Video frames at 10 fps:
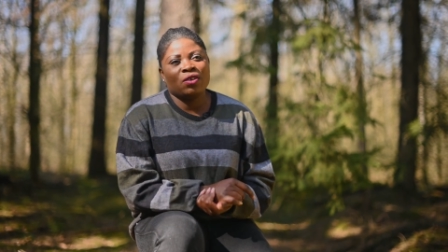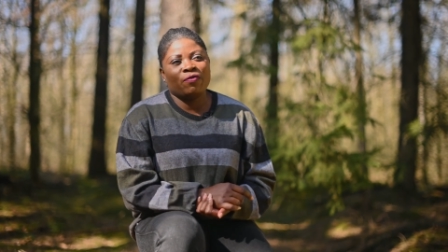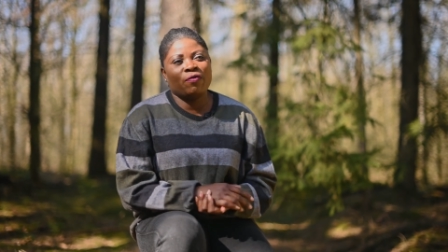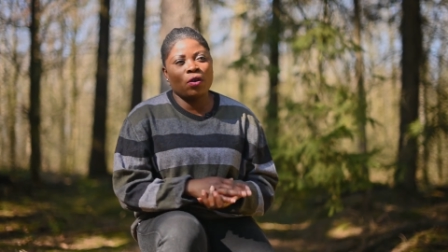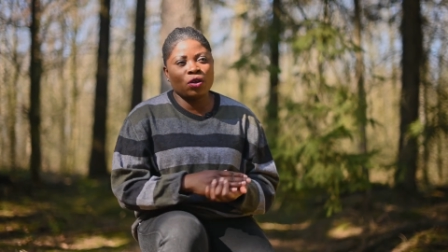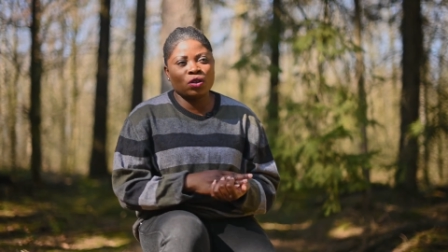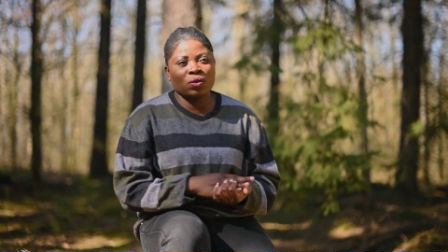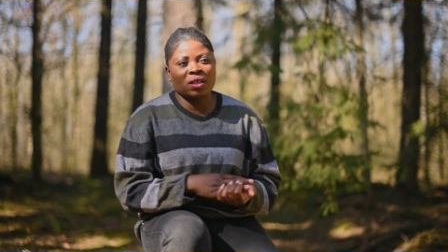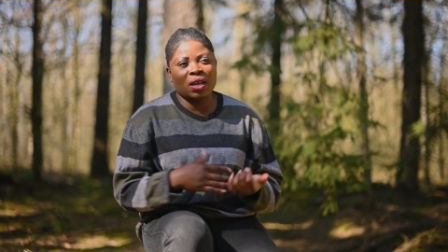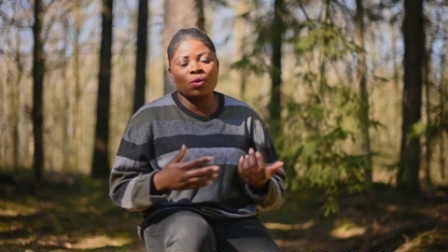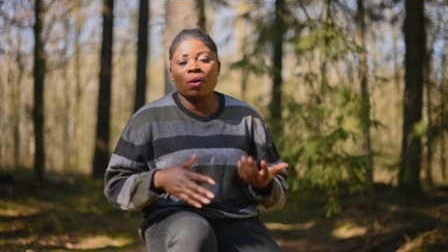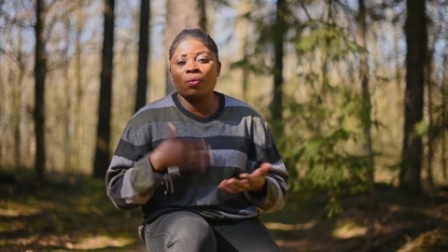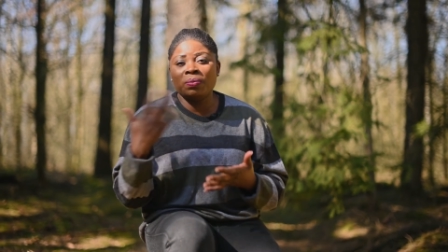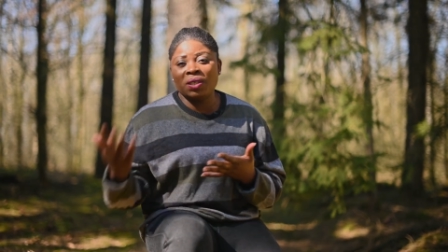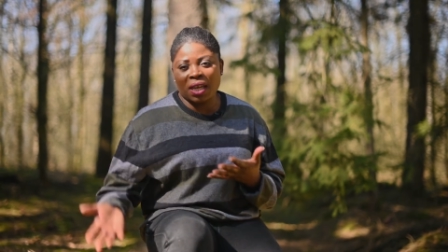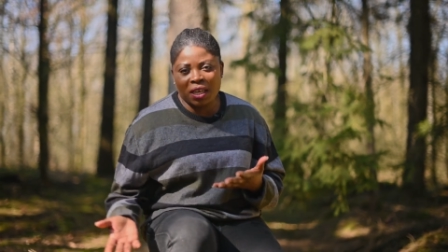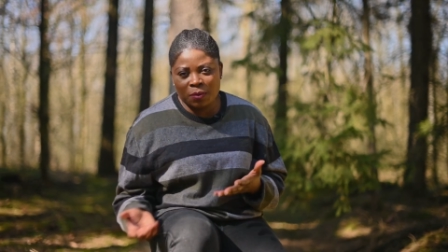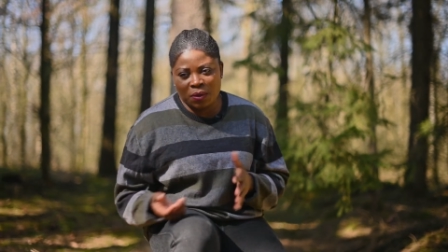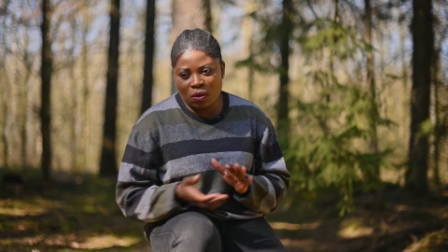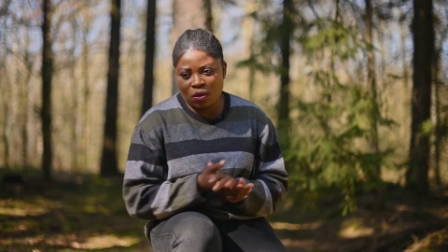for you to say you
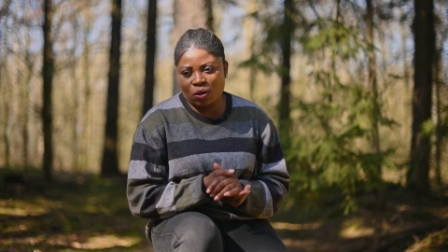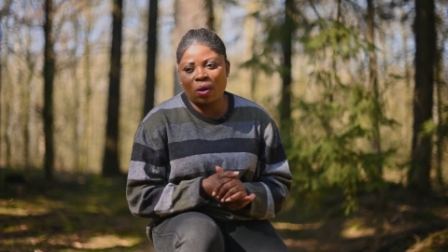object because you